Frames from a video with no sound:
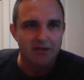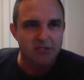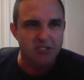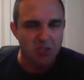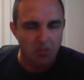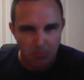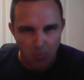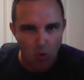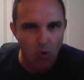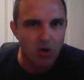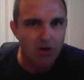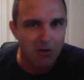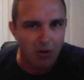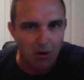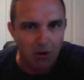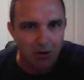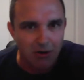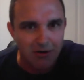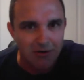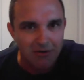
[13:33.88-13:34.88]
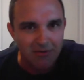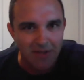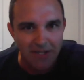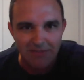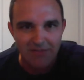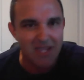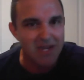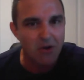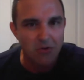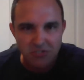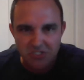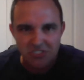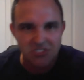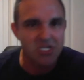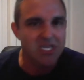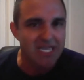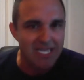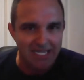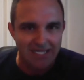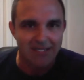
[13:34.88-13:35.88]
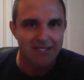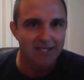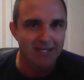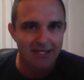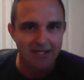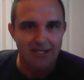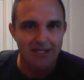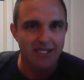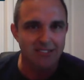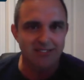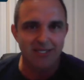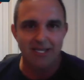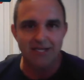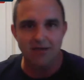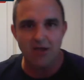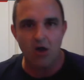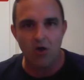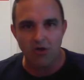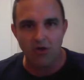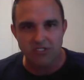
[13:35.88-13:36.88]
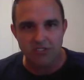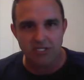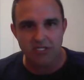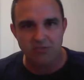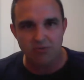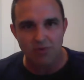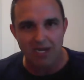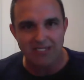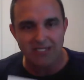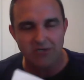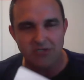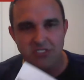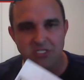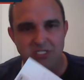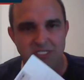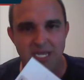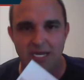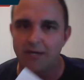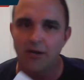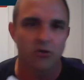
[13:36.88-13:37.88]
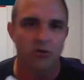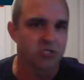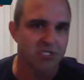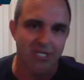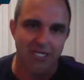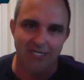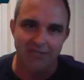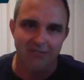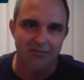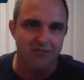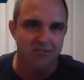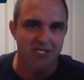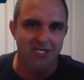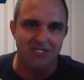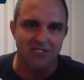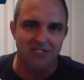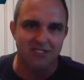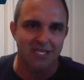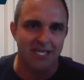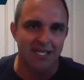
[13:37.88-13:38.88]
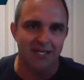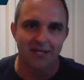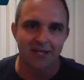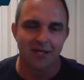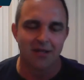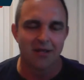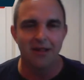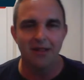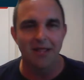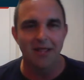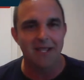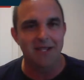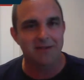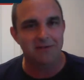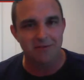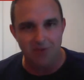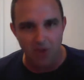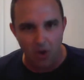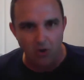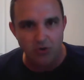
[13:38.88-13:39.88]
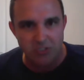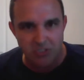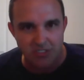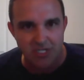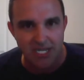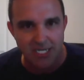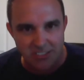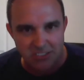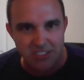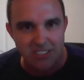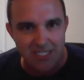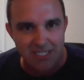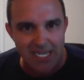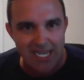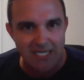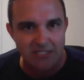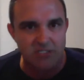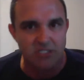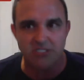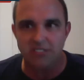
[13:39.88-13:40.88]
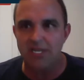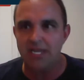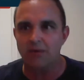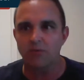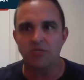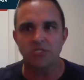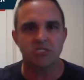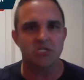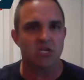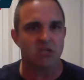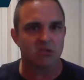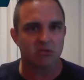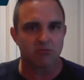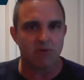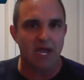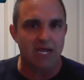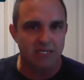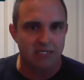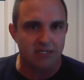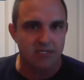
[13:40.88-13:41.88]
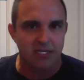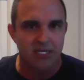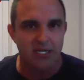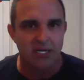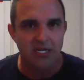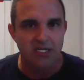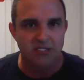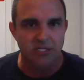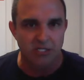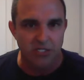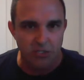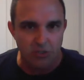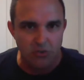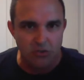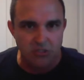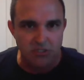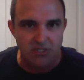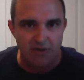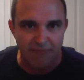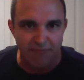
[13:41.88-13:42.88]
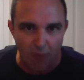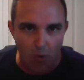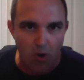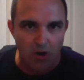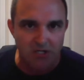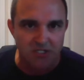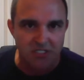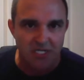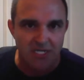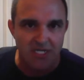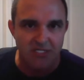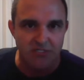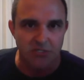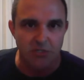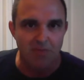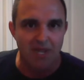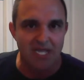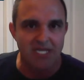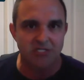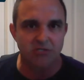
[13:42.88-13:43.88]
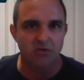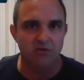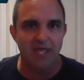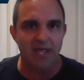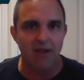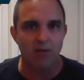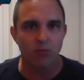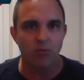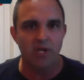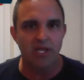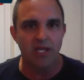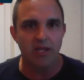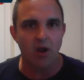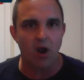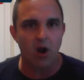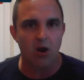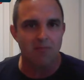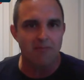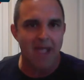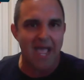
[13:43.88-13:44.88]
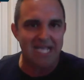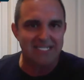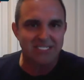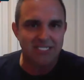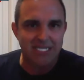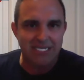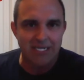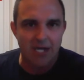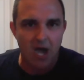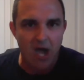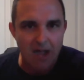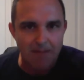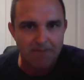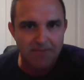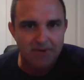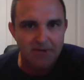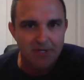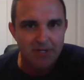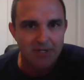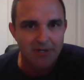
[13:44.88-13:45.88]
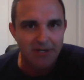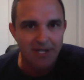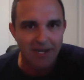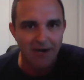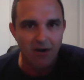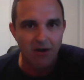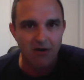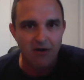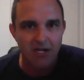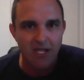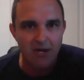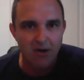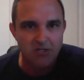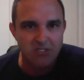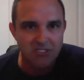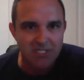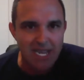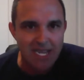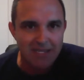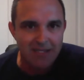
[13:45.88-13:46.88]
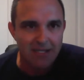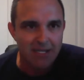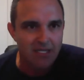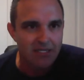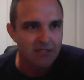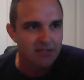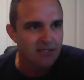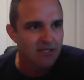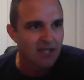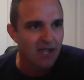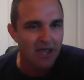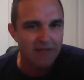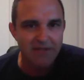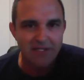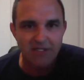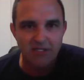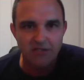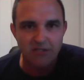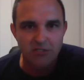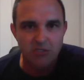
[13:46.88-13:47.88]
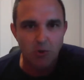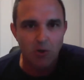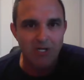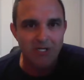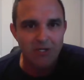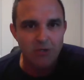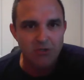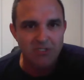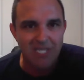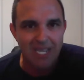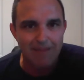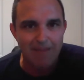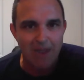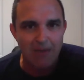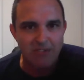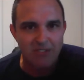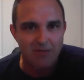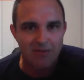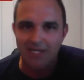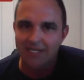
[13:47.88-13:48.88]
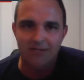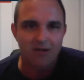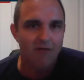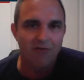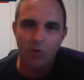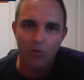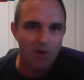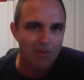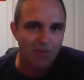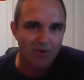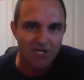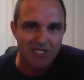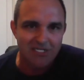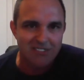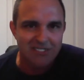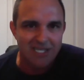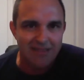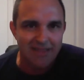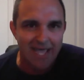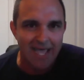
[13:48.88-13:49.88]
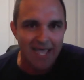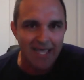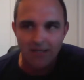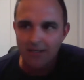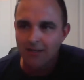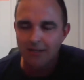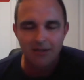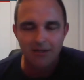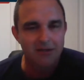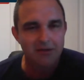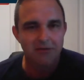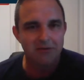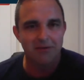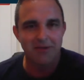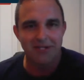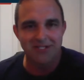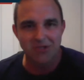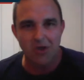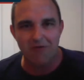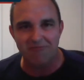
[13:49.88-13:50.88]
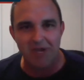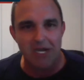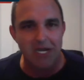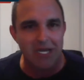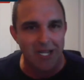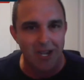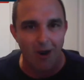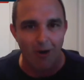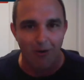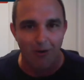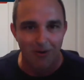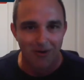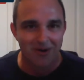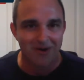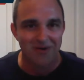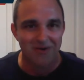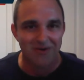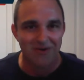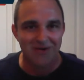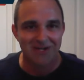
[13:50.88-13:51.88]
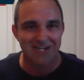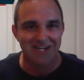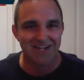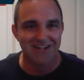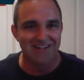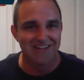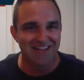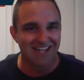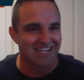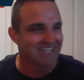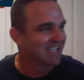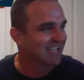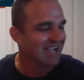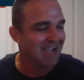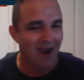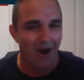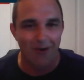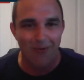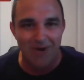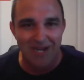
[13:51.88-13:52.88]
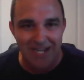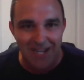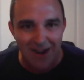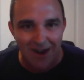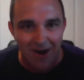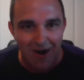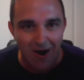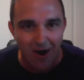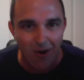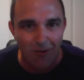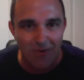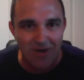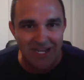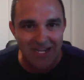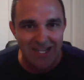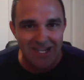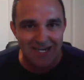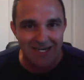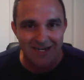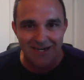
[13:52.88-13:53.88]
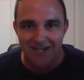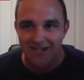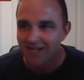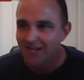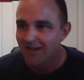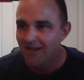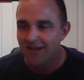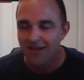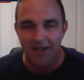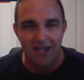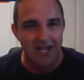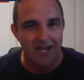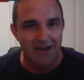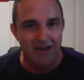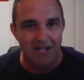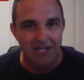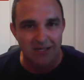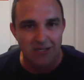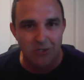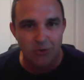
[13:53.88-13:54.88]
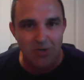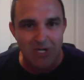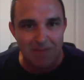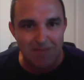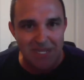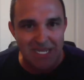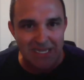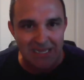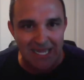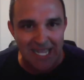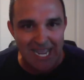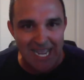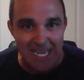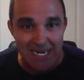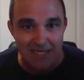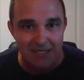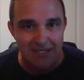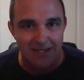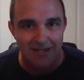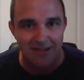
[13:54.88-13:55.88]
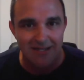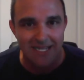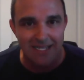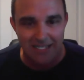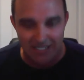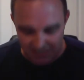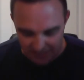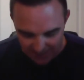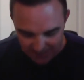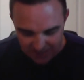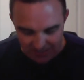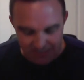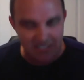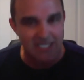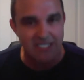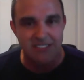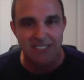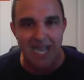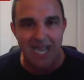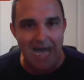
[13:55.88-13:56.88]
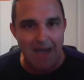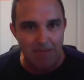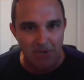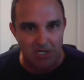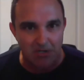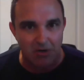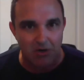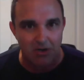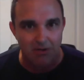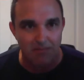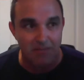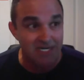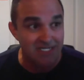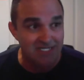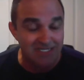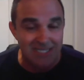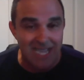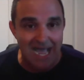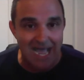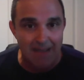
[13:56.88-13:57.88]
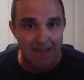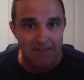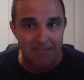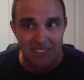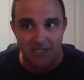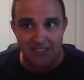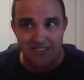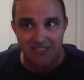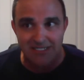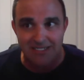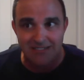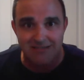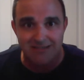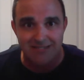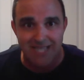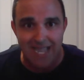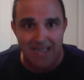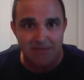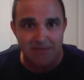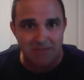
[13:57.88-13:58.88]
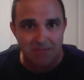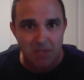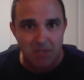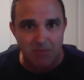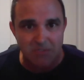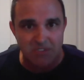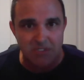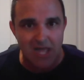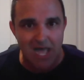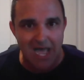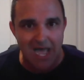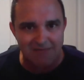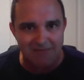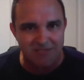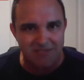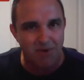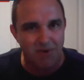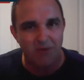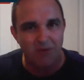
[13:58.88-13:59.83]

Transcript: support her, they don't see it. It's like, no, it's right there. She said, no, she didn't. She didn't say it. Like, no, yes, she did. Just like when she threatened to use force to make sure that we are masking up in our state. And I think the Detroit News came out with something like, Governor Whitmer didn't say that. It's on video. Are we in loony bin land? Like, it's comical, but it's not, because it's damaging people's lives.